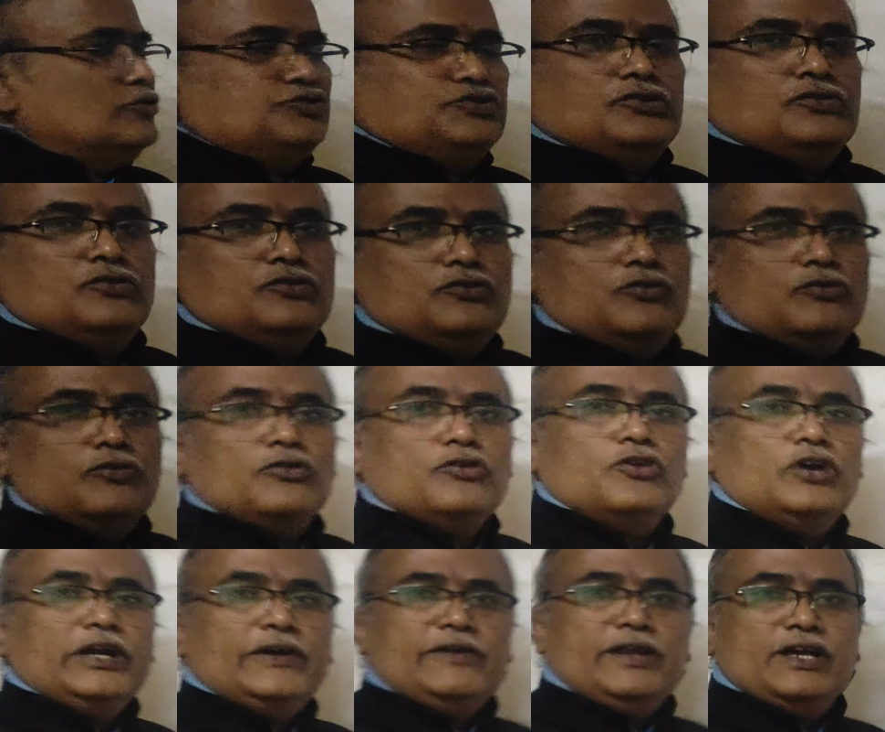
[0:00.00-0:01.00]
So,
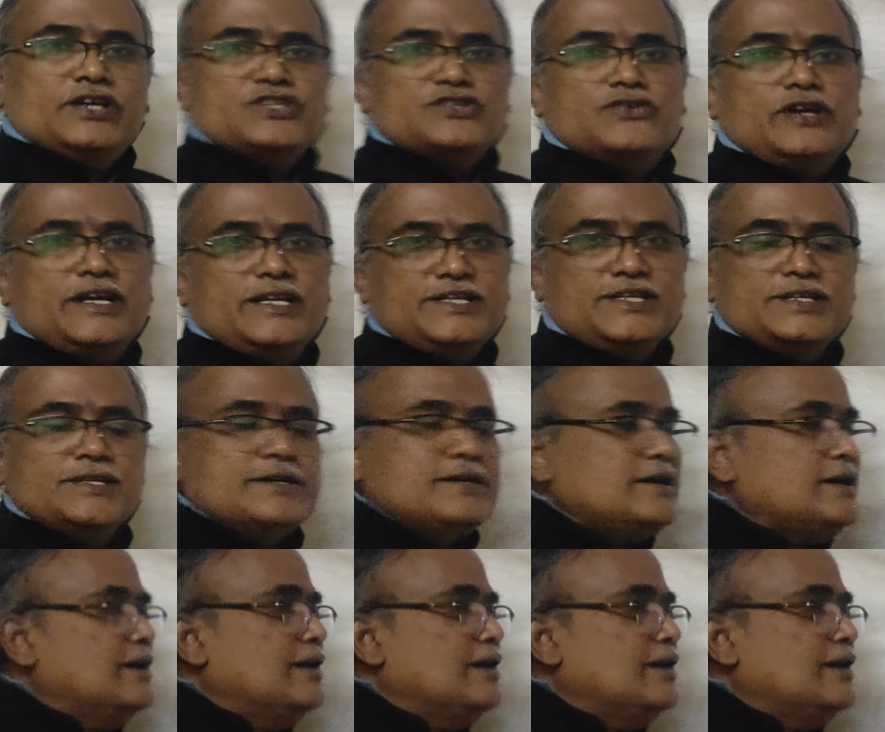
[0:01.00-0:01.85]
good evening, students.